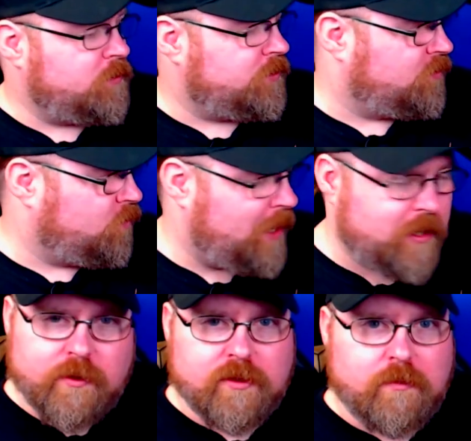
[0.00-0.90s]
which is way
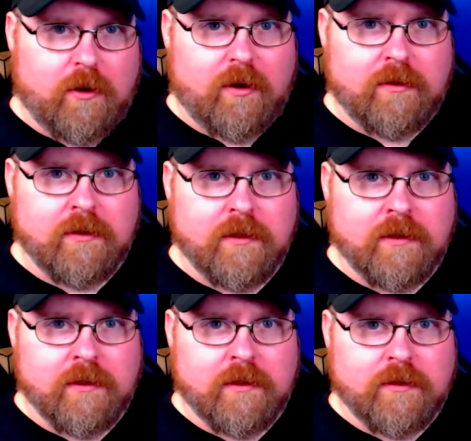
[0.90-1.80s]
too small
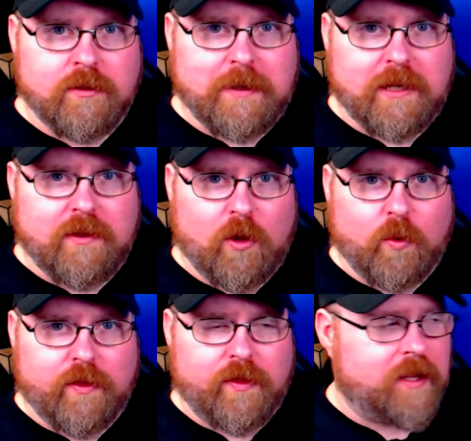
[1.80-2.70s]
to be the
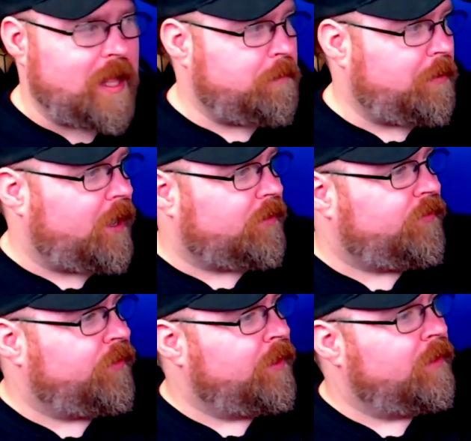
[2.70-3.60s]
only thing in that box.